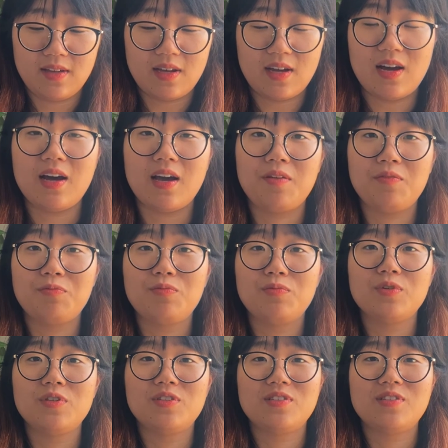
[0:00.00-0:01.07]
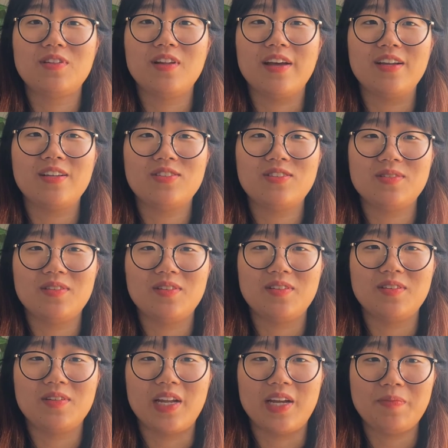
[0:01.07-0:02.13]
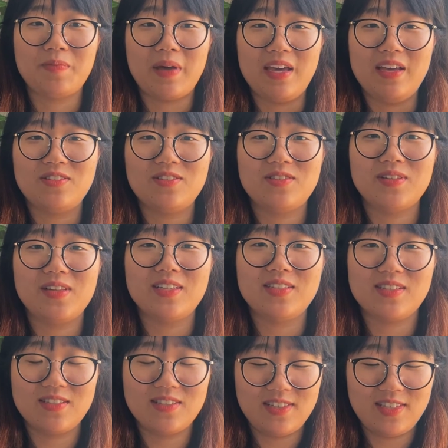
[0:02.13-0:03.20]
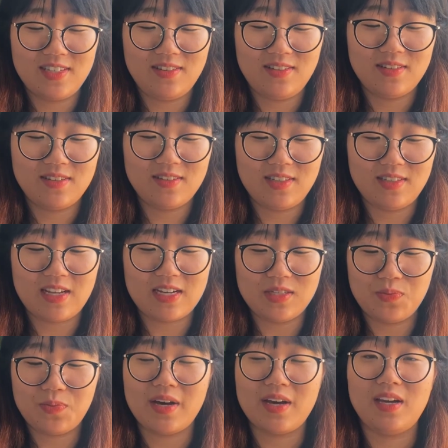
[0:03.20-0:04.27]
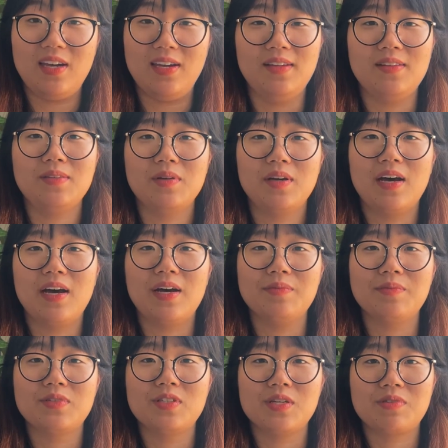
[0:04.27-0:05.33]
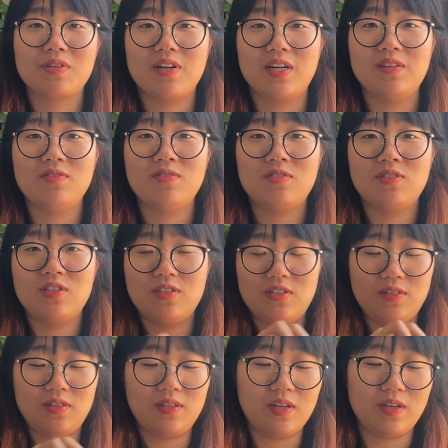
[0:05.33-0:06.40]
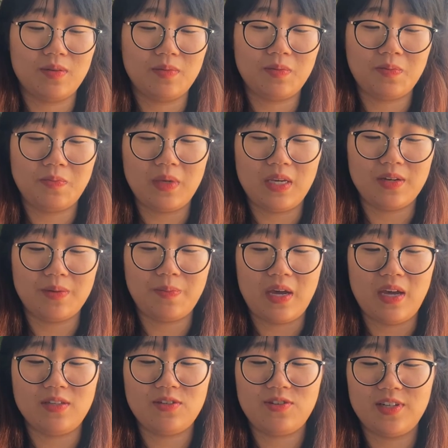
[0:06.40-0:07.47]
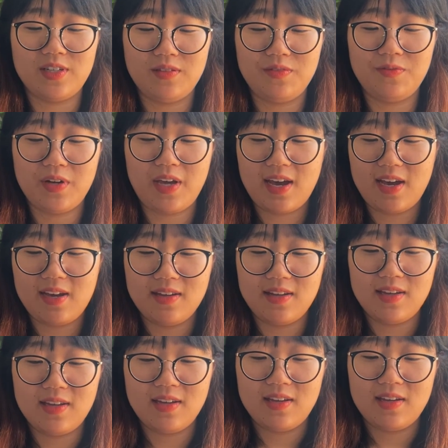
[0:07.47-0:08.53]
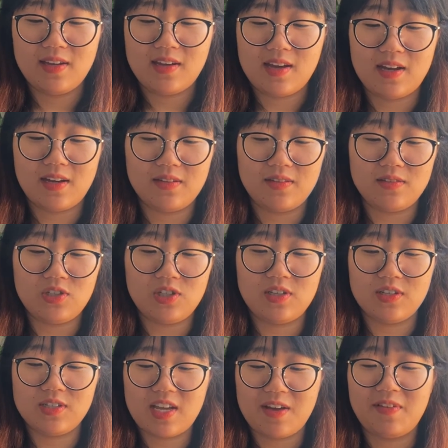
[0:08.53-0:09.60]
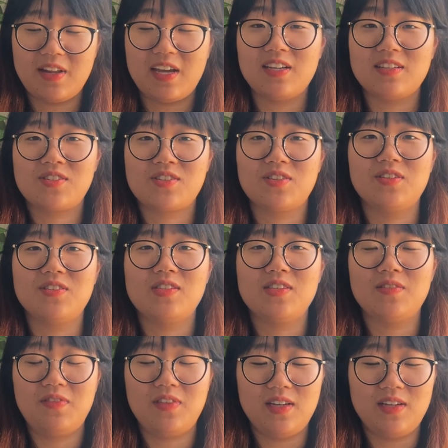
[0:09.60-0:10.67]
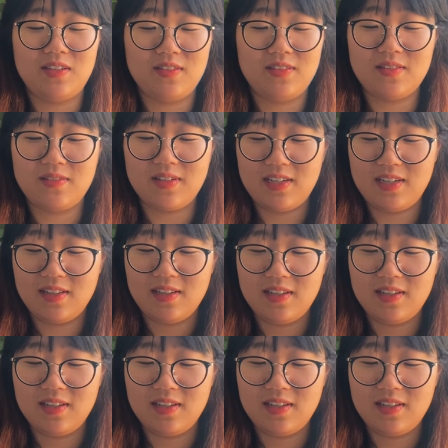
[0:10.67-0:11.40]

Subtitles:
I would like to pay to listen to. So that's why subscribe to being a Patreon for her, and she does have like exclusive things on it.